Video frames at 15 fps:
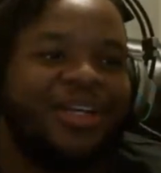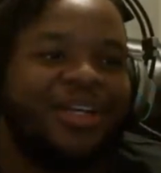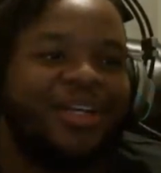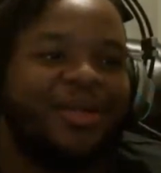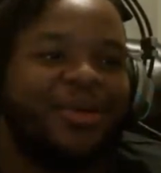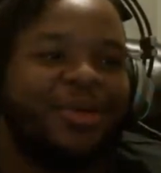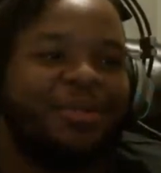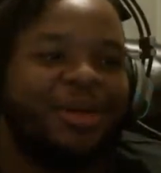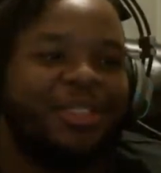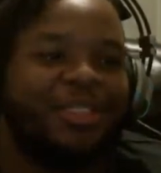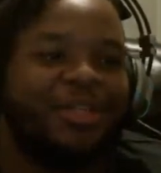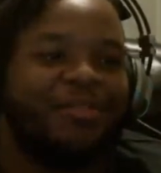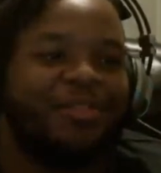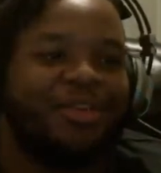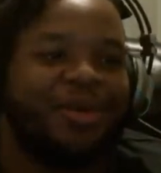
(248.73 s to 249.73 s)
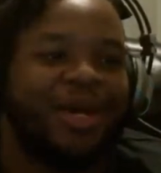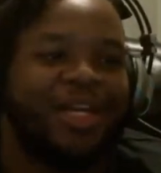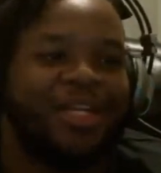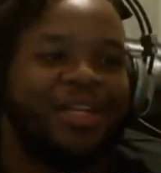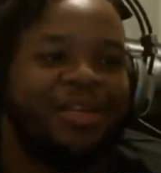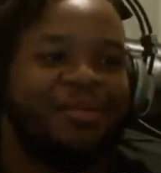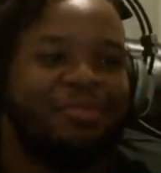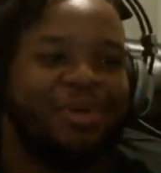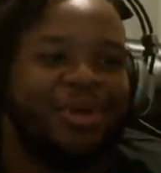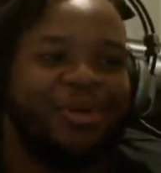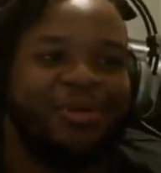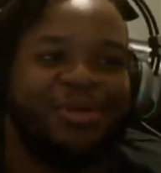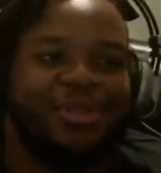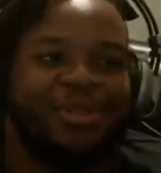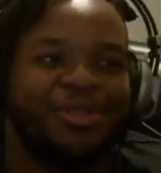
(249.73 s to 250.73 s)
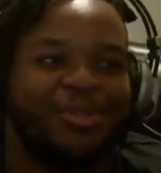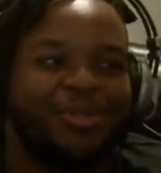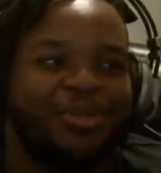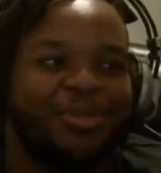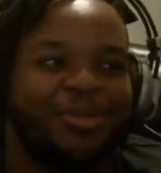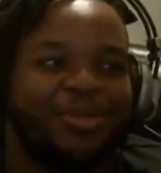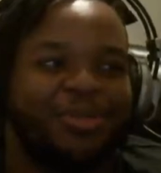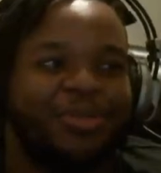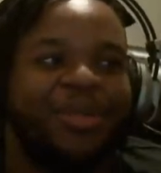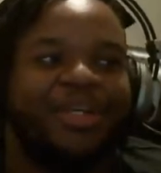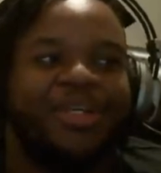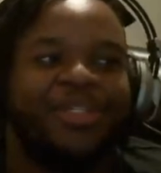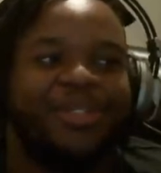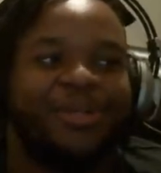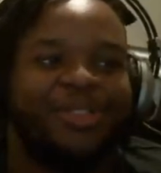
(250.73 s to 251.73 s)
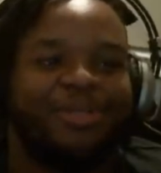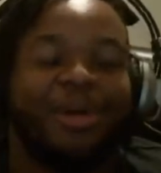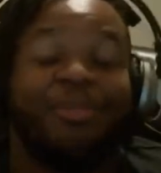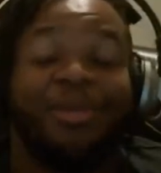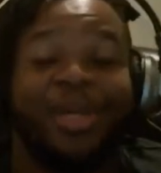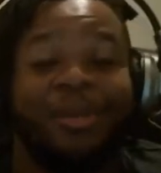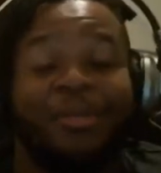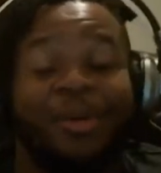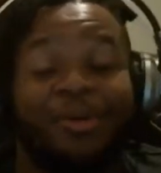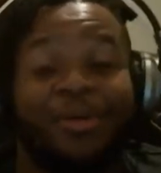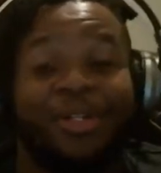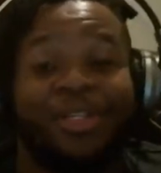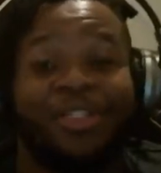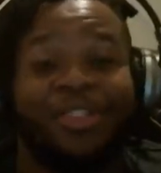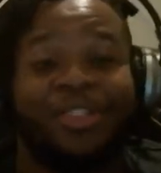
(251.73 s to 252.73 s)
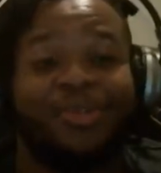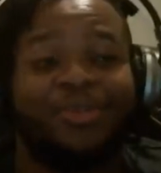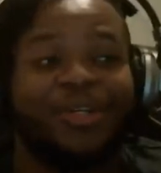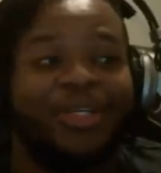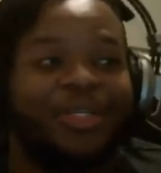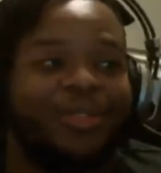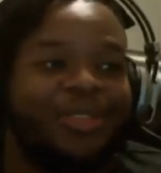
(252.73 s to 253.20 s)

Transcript: including myself though, I didn't post were making jokes about becoming religious over it.